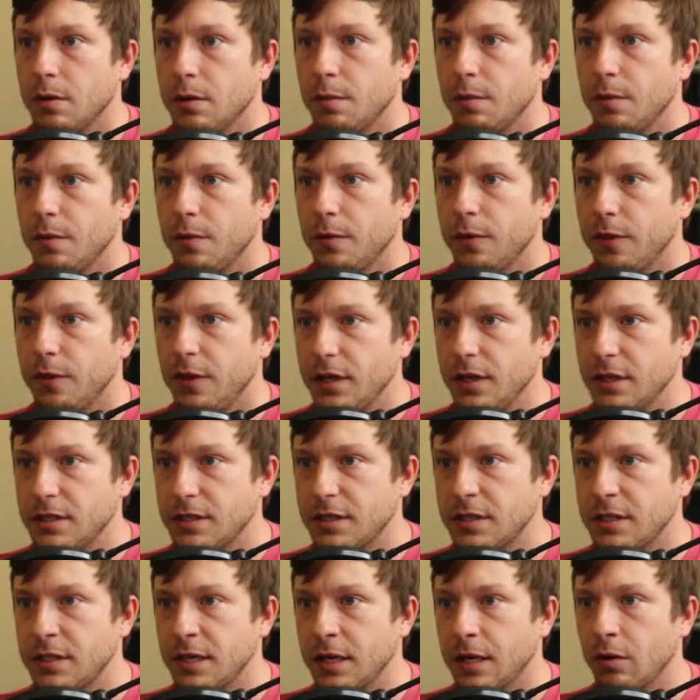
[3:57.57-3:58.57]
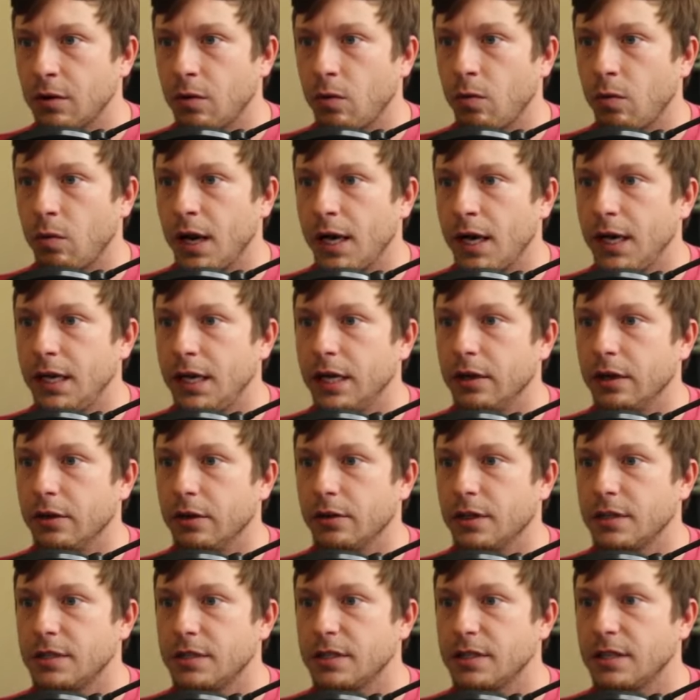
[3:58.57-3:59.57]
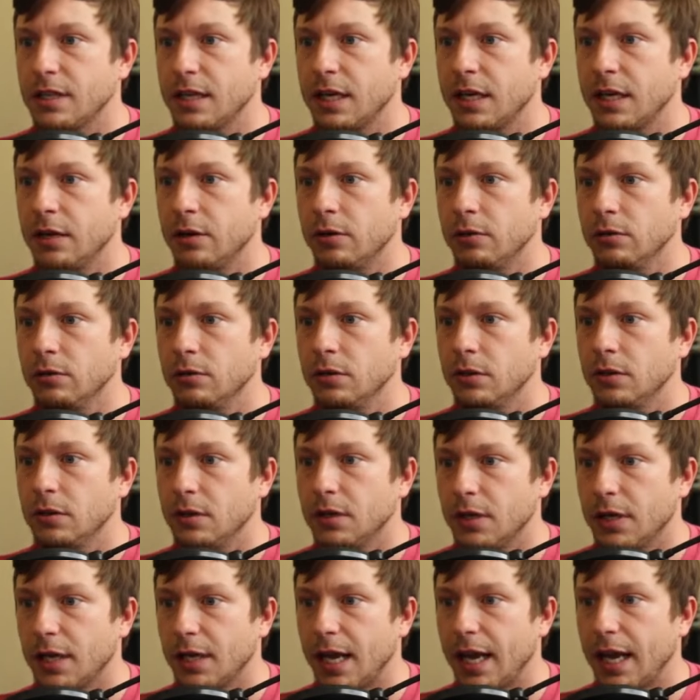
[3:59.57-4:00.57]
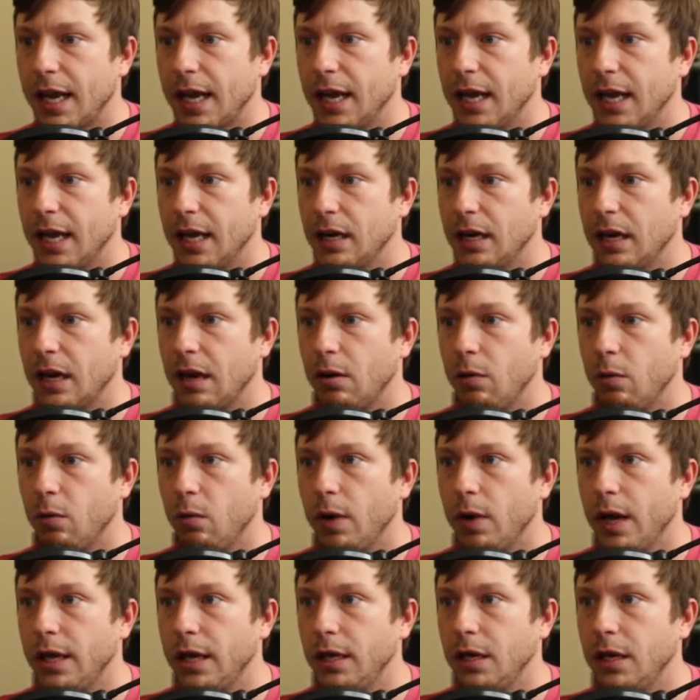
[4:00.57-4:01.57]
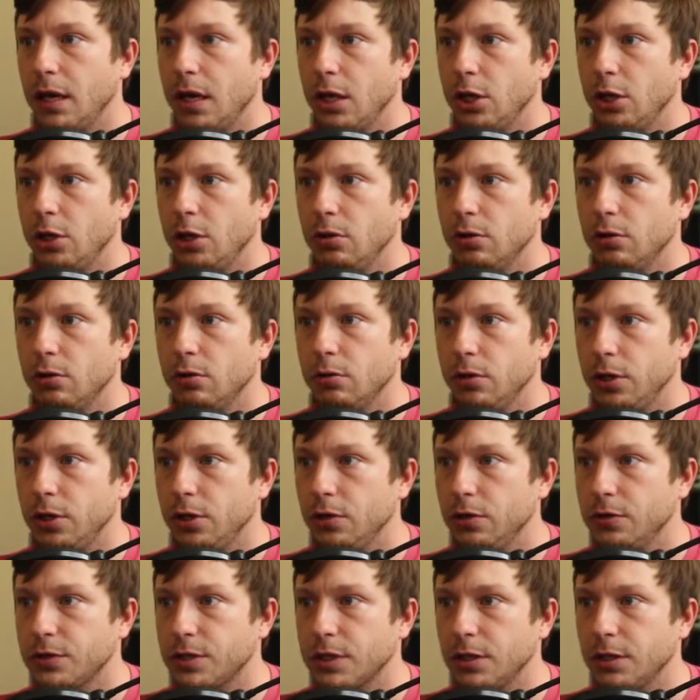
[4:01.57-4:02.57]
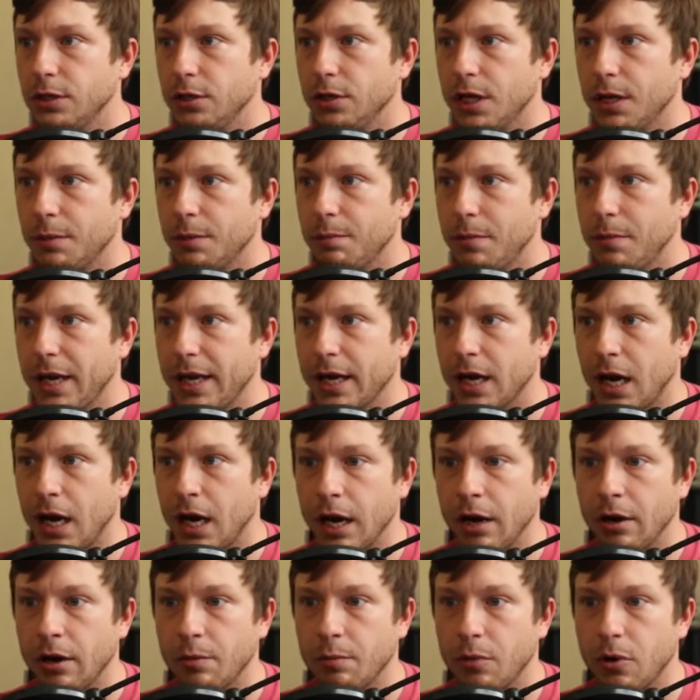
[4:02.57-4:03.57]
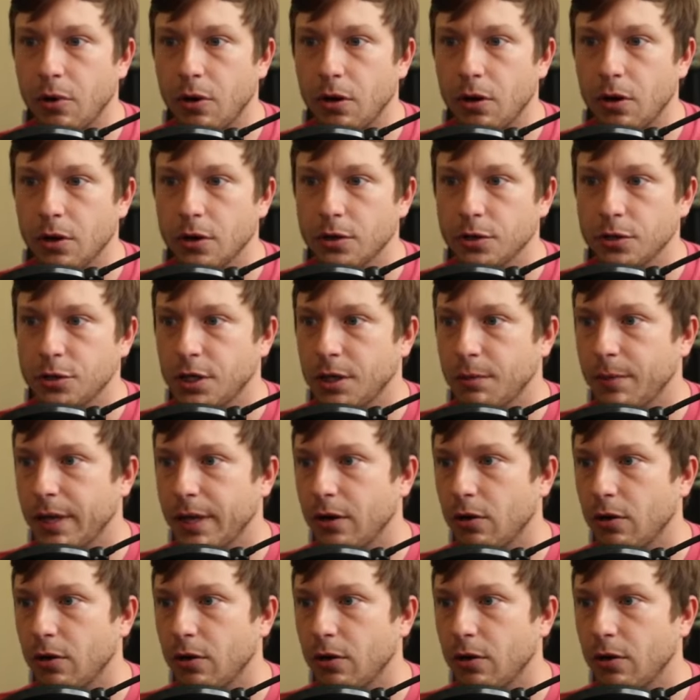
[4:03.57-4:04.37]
This thing right here, this is the kiln. And when you use it, you can make iron bars, you can make all